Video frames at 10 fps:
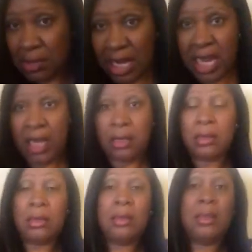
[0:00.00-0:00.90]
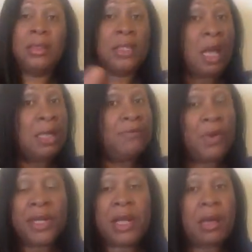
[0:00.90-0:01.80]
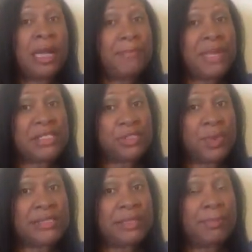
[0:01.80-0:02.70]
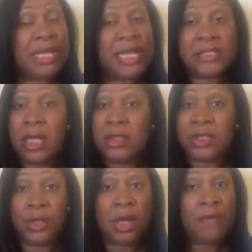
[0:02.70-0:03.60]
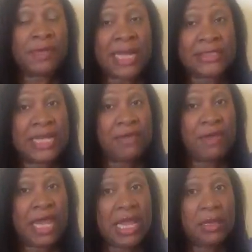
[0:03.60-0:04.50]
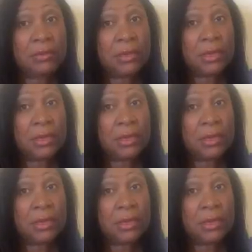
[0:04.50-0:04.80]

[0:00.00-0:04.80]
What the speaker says: Hey, y'all avoid all that mess, stress, and BS. Turn off that TV.